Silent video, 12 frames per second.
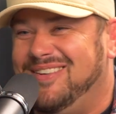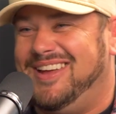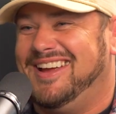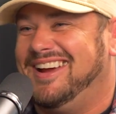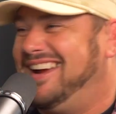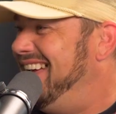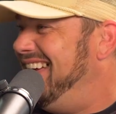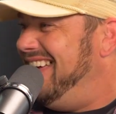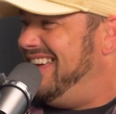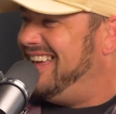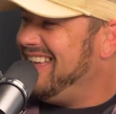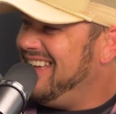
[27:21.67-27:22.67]

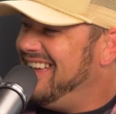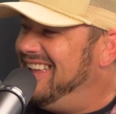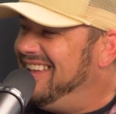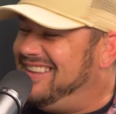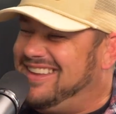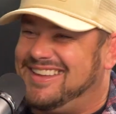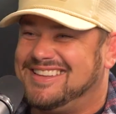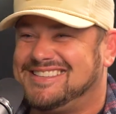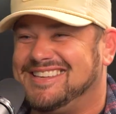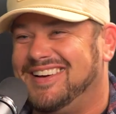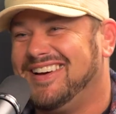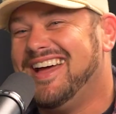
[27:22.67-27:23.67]

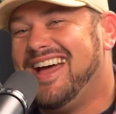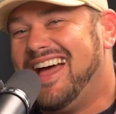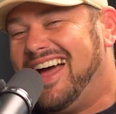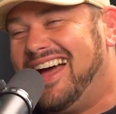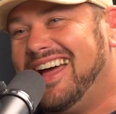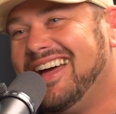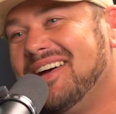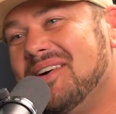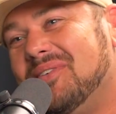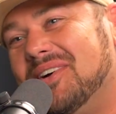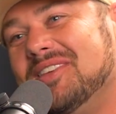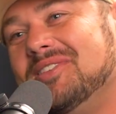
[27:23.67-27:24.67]
Yeah, so,
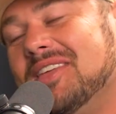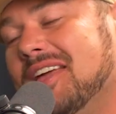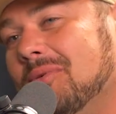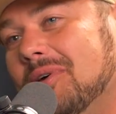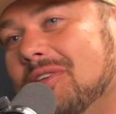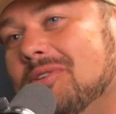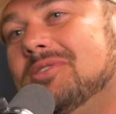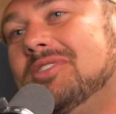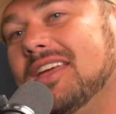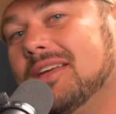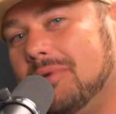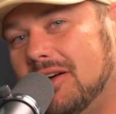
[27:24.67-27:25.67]
what do you think? What do you
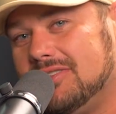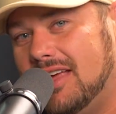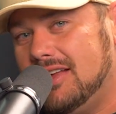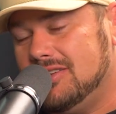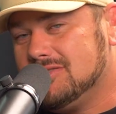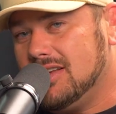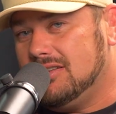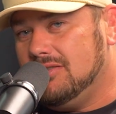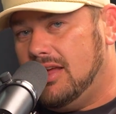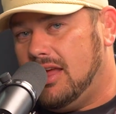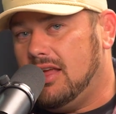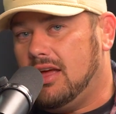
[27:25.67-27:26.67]
think about that? You
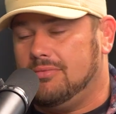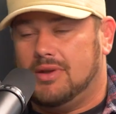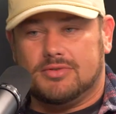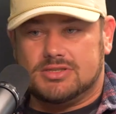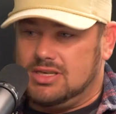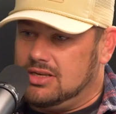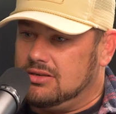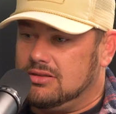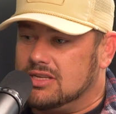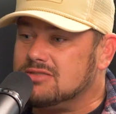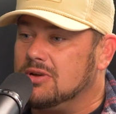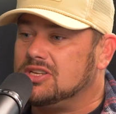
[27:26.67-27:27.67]
said, "Hey, I've never
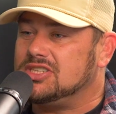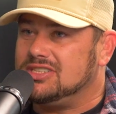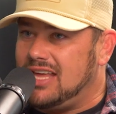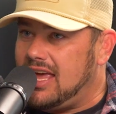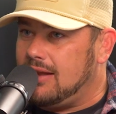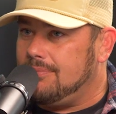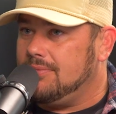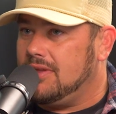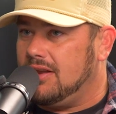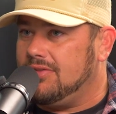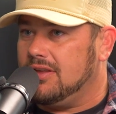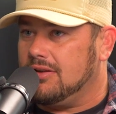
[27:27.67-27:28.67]
seen this much debt,"
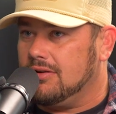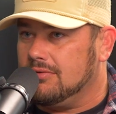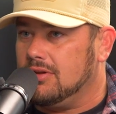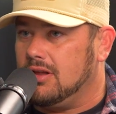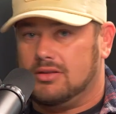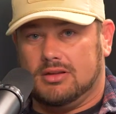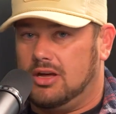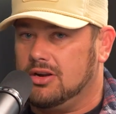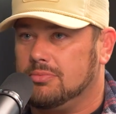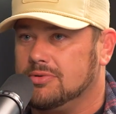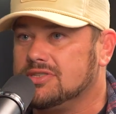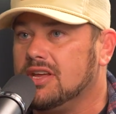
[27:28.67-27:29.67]
and I think you're
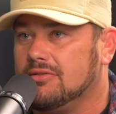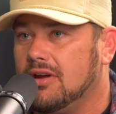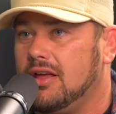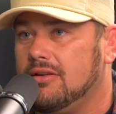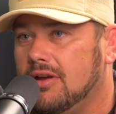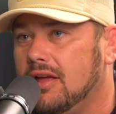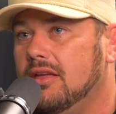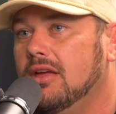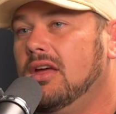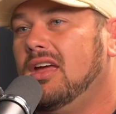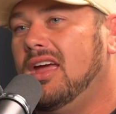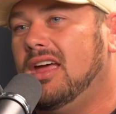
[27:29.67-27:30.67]
100% right.
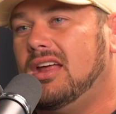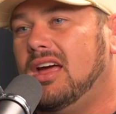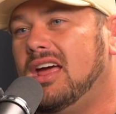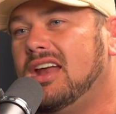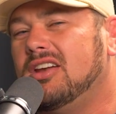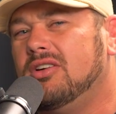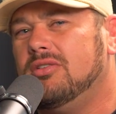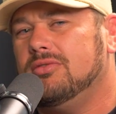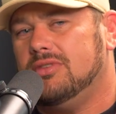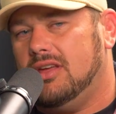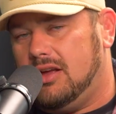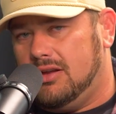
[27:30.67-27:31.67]
And I
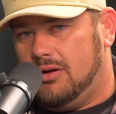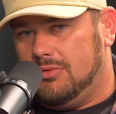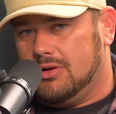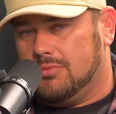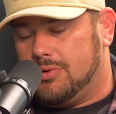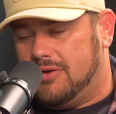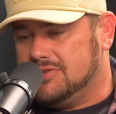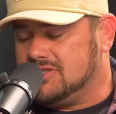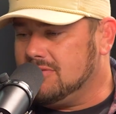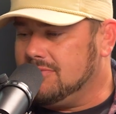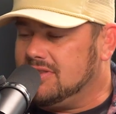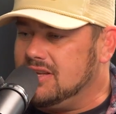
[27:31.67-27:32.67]
know I want to
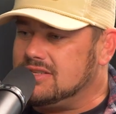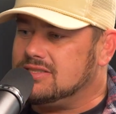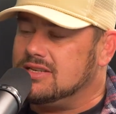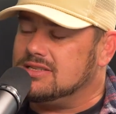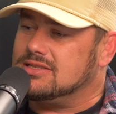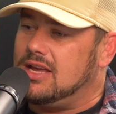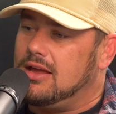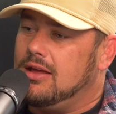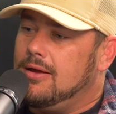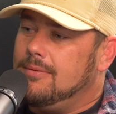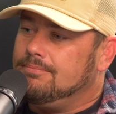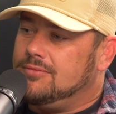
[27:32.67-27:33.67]
preface it with this: is
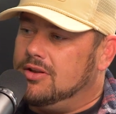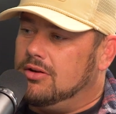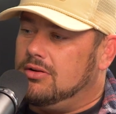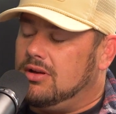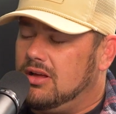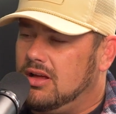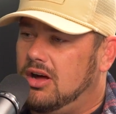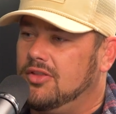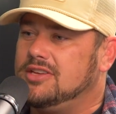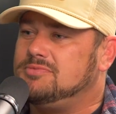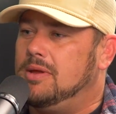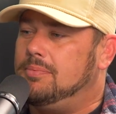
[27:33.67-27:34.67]

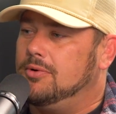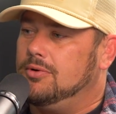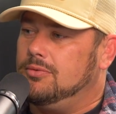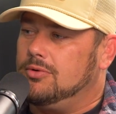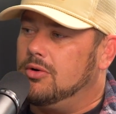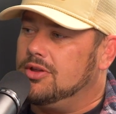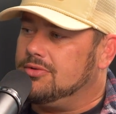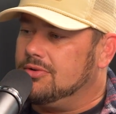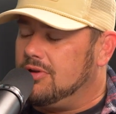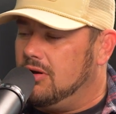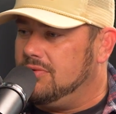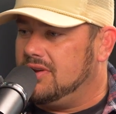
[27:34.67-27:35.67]
all these people going
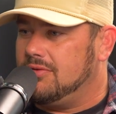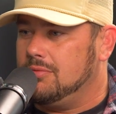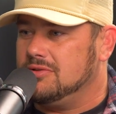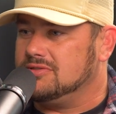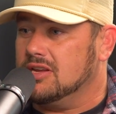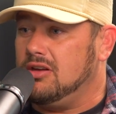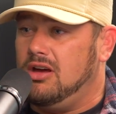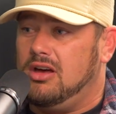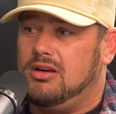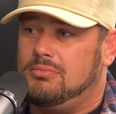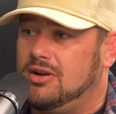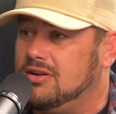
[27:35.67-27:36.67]
through COVID, everybody was like,
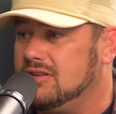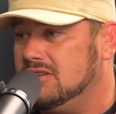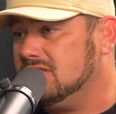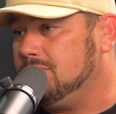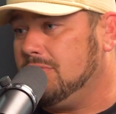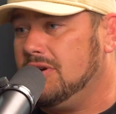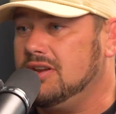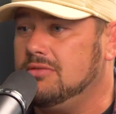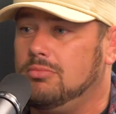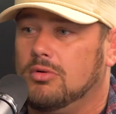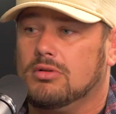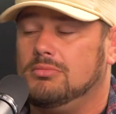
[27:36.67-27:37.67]
"Oh, America's
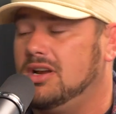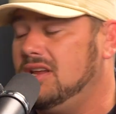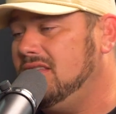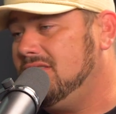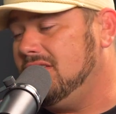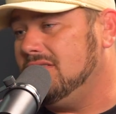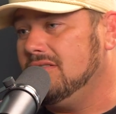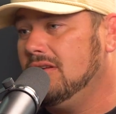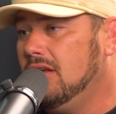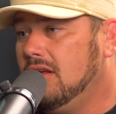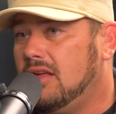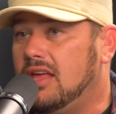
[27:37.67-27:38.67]
printed more money
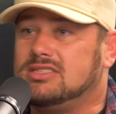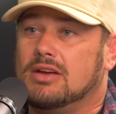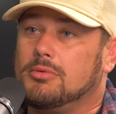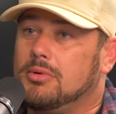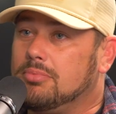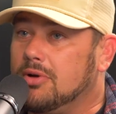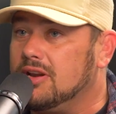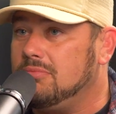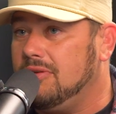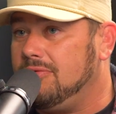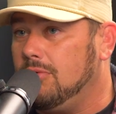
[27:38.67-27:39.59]
than it's ever been printed